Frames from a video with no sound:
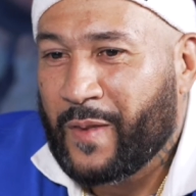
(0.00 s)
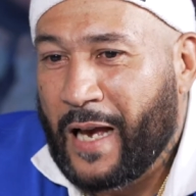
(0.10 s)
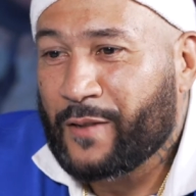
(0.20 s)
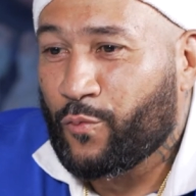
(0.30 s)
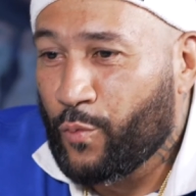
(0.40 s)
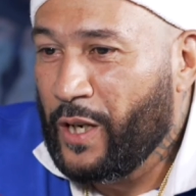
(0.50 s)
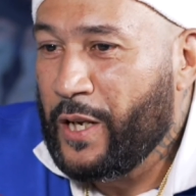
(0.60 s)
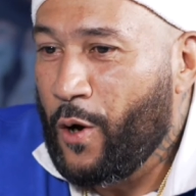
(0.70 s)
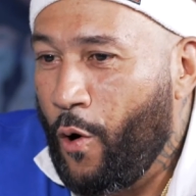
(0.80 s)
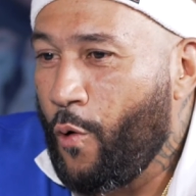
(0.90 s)
That's
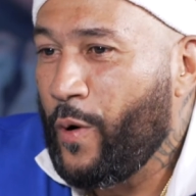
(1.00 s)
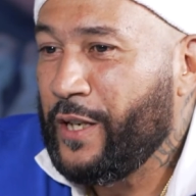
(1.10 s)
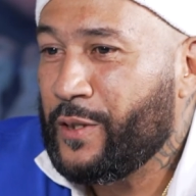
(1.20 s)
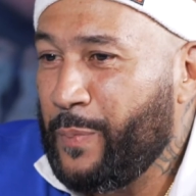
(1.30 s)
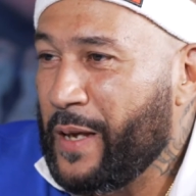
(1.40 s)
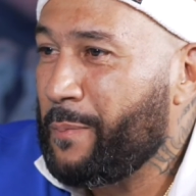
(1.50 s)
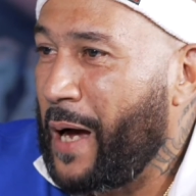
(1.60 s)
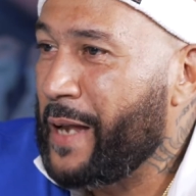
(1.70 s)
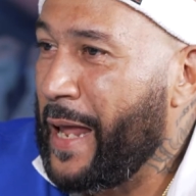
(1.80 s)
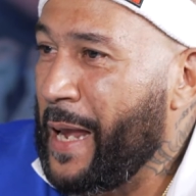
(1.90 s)
really always been
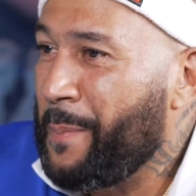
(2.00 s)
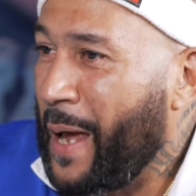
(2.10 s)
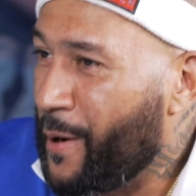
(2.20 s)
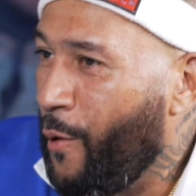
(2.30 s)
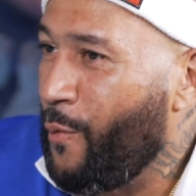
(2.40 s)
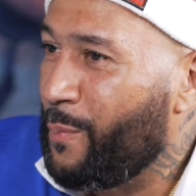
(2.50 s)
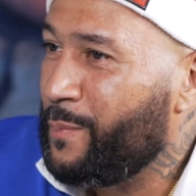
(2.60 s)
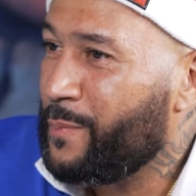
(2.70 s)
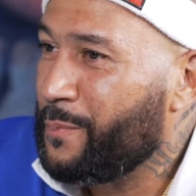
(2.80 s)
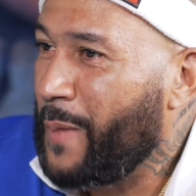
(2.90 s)
my name at home.
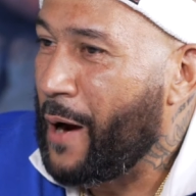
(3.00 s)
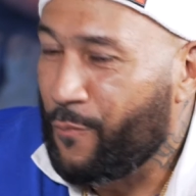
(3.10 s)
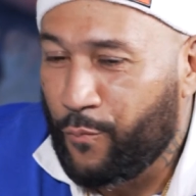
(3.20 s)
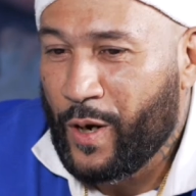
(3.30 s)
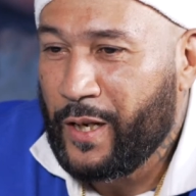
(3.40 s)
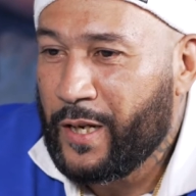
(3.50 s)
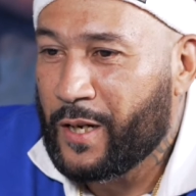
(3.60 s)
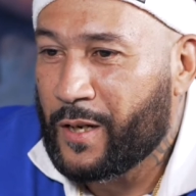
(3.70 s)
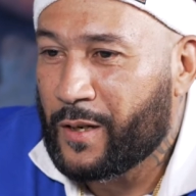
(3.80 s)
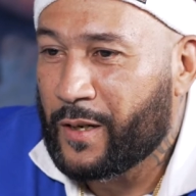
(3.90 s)
I really
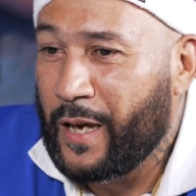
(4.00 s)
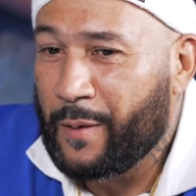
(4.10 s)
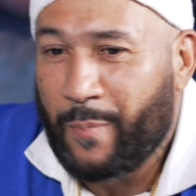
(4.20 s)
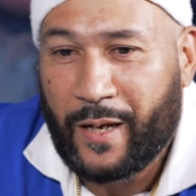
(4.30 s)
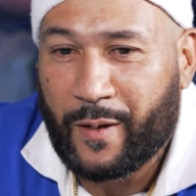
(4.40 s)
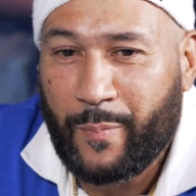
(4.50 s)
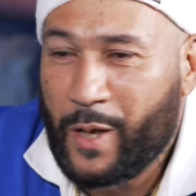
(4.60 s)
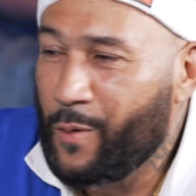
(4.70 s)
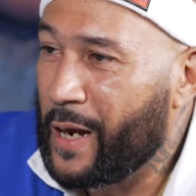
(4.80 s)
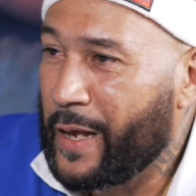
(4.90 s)
can make a
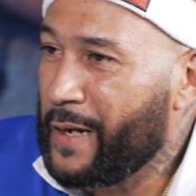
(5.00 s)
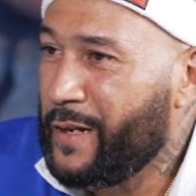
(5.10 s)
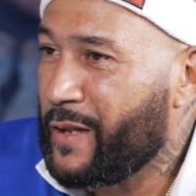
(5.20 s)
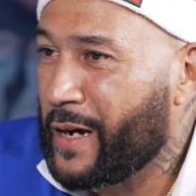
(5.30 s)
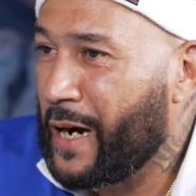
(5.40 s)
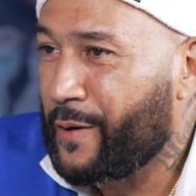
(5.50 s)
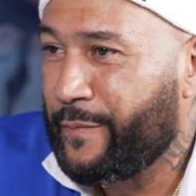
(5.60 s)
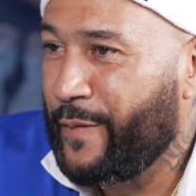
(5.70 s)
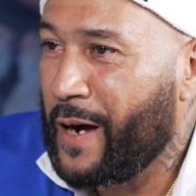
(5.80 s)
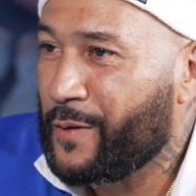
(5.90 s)
meal out of anything I
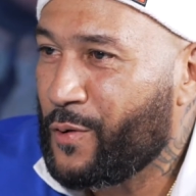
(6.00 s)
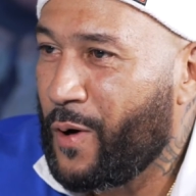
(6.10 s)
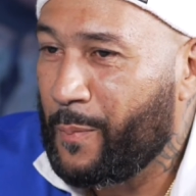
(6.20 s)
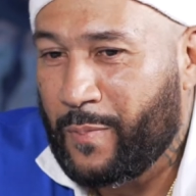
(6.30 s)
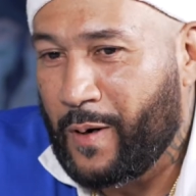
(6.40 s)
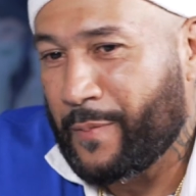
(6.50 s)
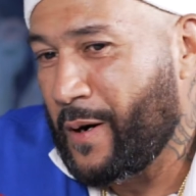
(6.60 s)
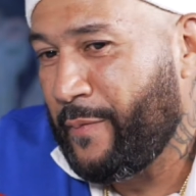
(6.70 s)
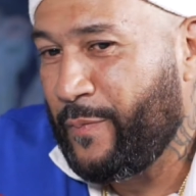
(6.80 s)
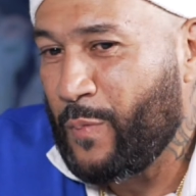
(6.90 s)
could find. You know, I
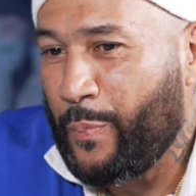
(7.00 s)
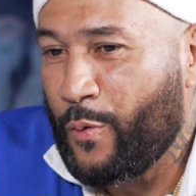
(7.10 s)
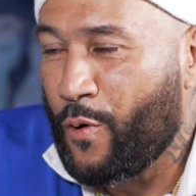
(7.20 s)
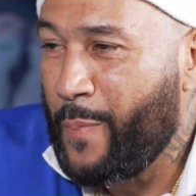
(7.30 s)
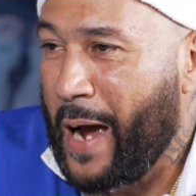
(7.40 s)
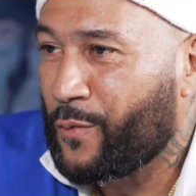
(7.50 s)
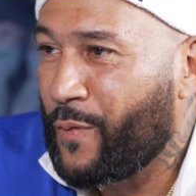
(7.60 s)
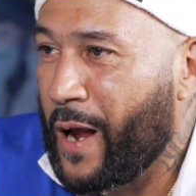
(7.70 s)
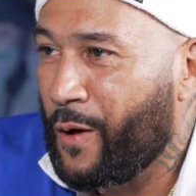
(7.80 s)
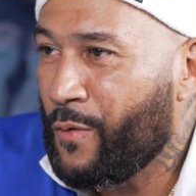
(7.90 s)
come from a poor
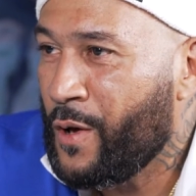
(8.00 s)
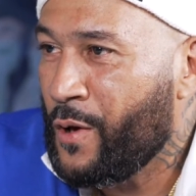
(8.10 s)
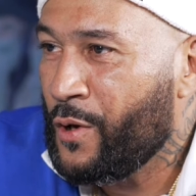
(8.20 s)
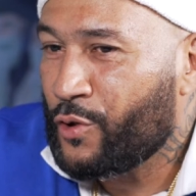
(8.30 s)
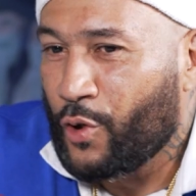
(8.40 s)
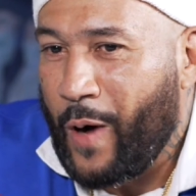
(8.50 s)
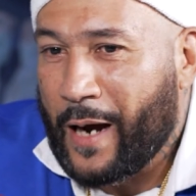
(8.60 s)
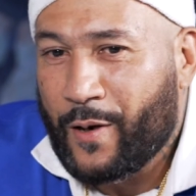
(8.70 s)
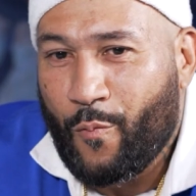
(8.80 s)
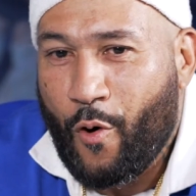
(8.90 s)
background. So
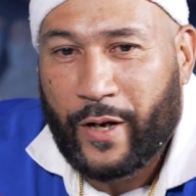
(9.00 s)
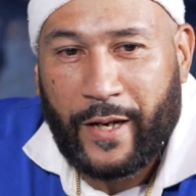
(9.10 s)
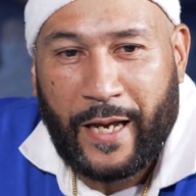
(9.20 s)
I could walk in